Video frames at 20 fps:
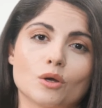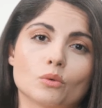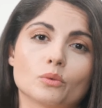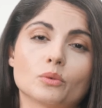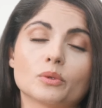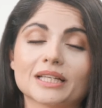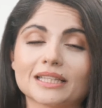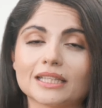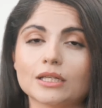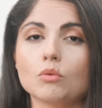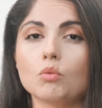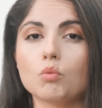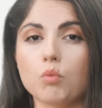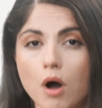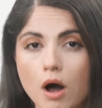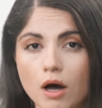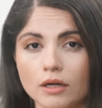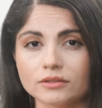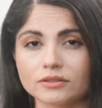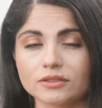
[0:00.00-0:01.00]
Really
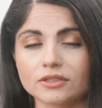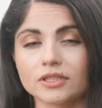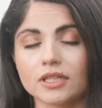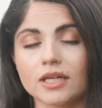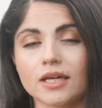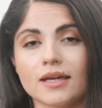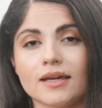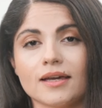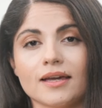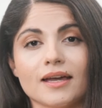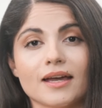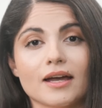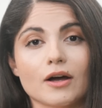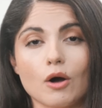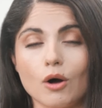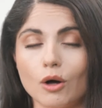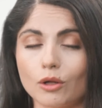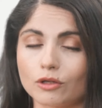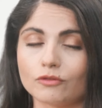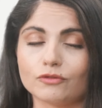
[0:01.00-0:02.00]
want
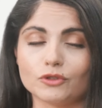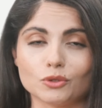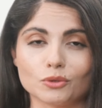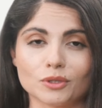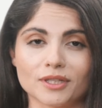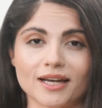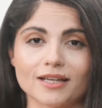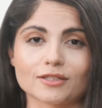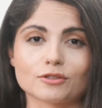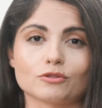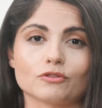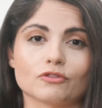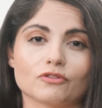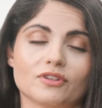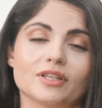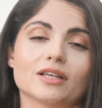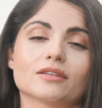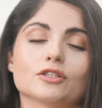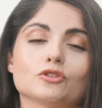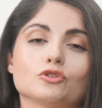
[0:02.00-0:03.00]
all of you guys to
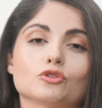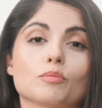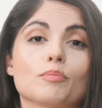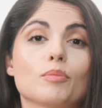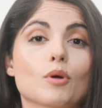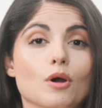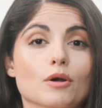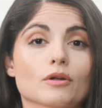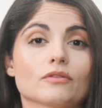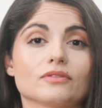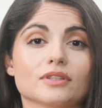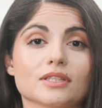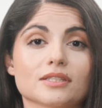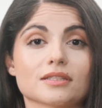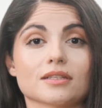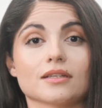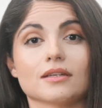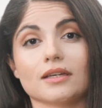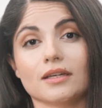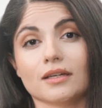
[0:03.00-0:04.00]
feel that you're part of
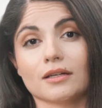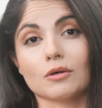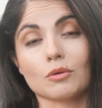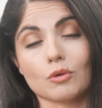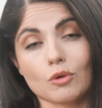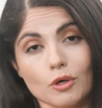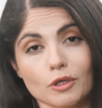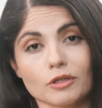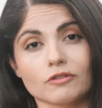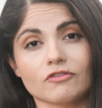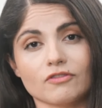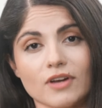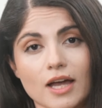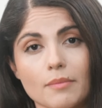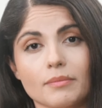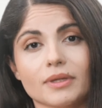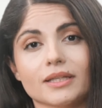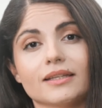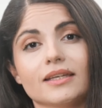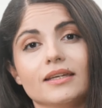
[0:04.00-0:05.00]
this Concordium
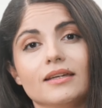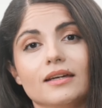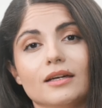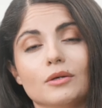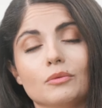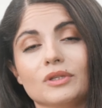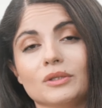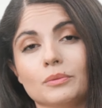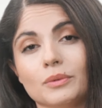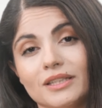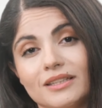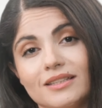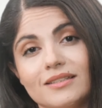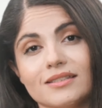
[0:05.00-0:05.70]
family, and we really